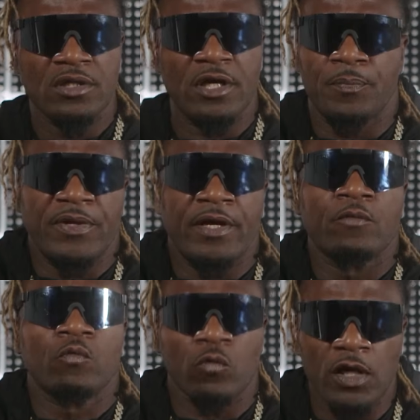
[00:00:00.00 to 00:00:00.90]
They're
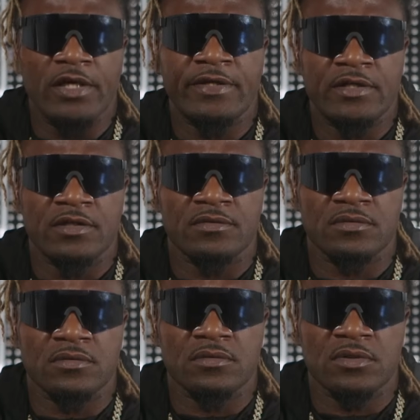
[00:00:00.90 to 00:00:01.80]
playing really good.
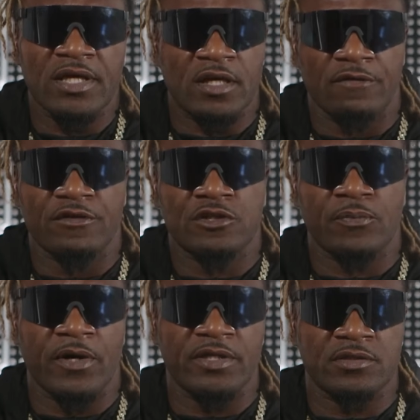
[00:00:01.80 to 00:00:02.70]
They covered the
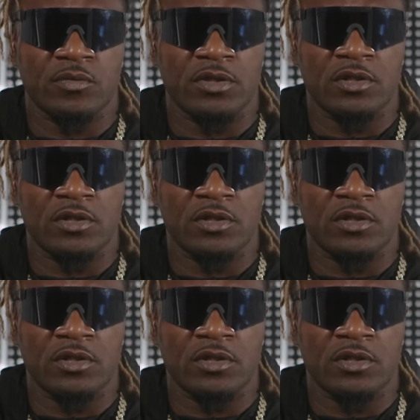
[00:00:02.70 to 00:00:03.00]
spread this week.